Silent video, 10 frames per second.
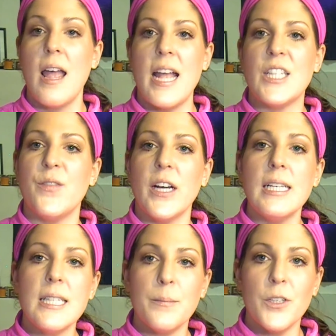It's very
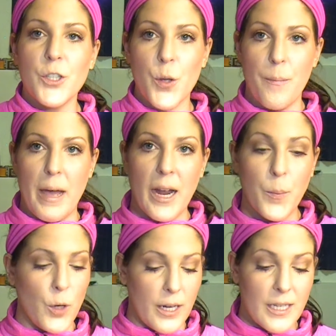similar to a MAC
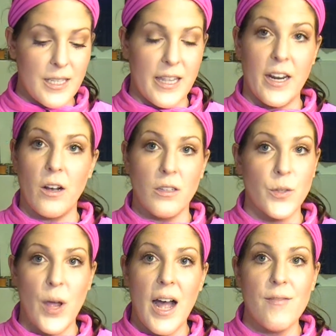product that I
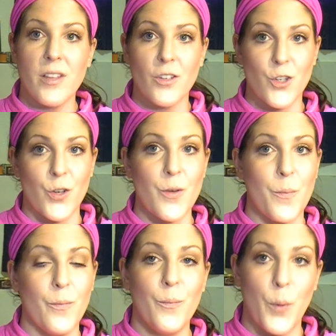also have that I'll show you
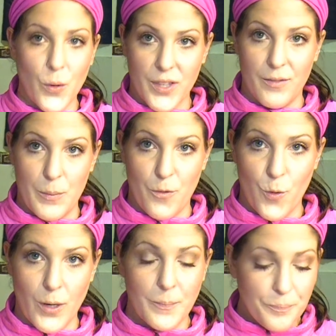both of them
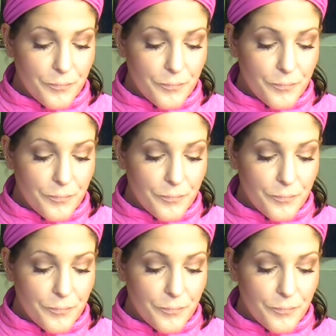for.